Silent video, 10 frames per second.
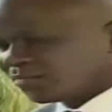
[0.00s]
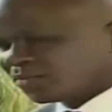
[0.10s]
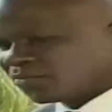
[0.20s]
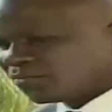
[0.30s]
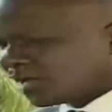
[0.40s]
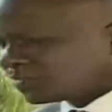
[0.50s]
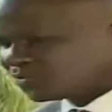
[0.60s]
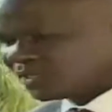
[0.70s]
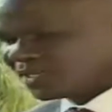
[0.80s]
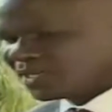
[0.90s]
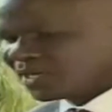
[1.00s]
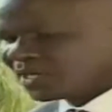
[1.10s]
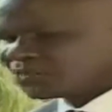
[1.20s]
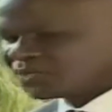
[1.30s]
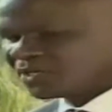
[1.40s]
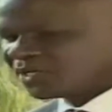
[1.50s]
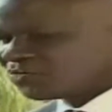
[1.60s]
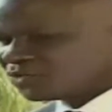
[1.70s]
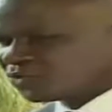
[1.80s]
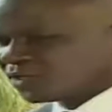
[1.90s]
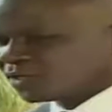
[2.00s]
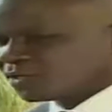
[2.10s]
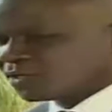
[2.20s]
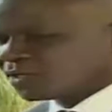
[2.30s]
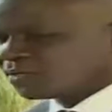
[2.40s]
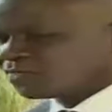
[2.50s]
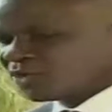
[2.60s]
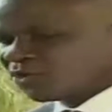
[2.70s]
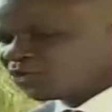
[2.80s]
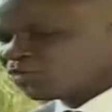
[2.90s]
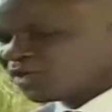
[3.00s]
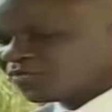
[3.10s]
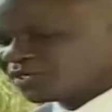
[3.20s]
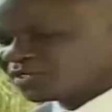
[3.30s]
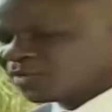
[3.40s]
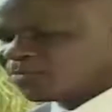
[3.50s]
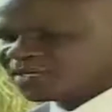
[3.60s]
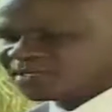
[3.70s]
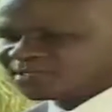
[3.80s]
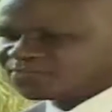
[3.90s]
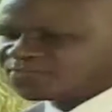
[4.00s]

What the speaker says: farms within the country, individual or private companies,